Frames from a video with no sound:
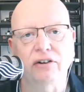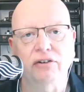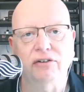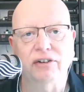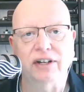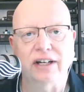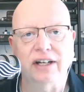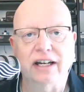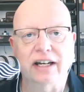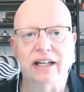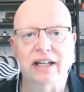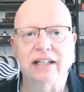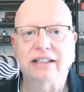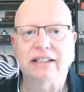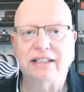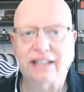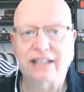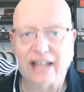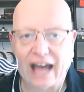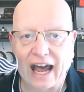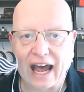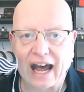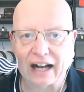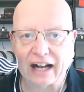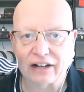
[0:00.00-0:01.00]
using
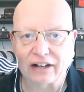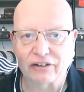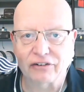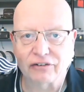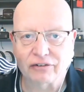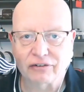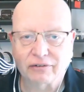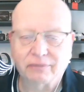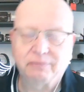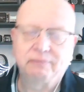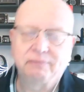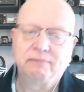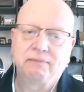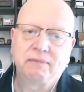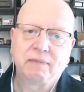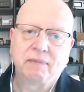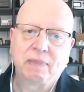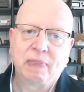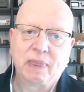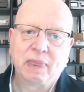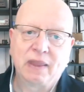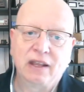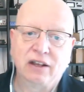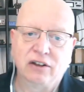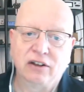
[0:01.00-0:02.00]
DAX.
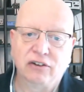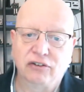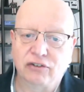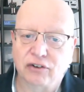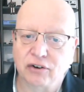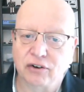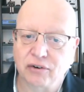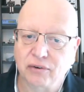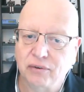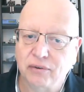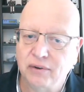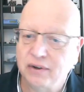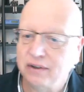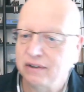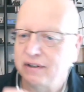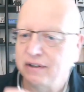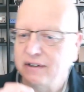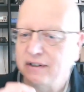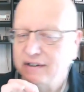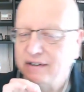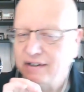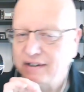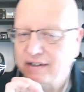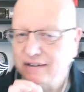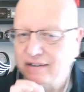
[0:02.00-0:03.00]
So
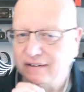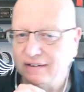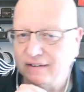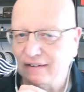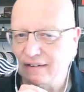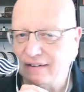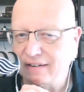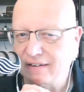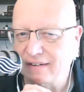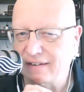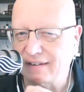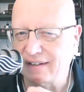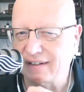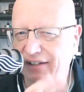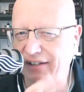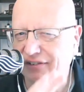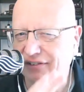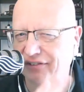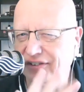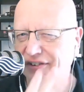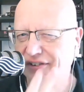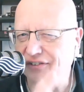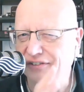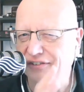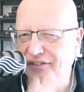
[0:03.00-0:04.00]

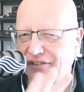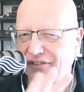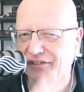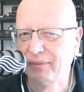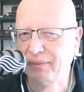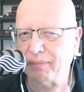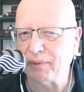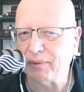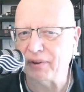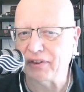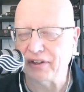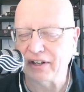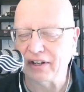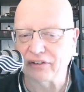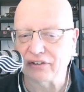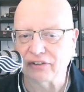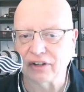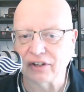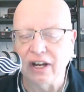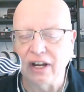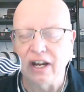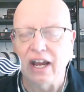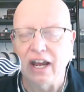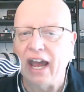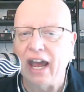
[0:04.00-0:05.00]
that's just the simple
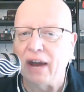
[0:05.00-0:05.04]
things.